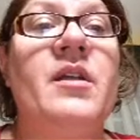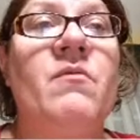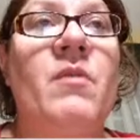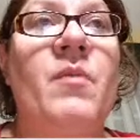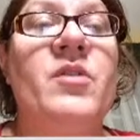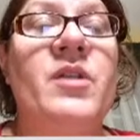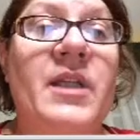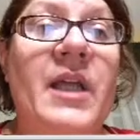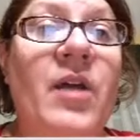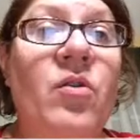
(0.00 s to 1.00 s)
It
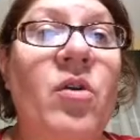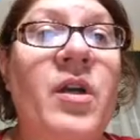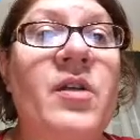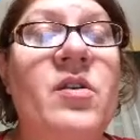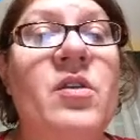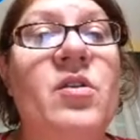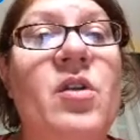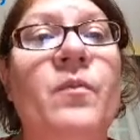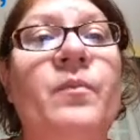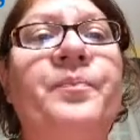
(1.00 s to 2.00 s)
represents categories. So,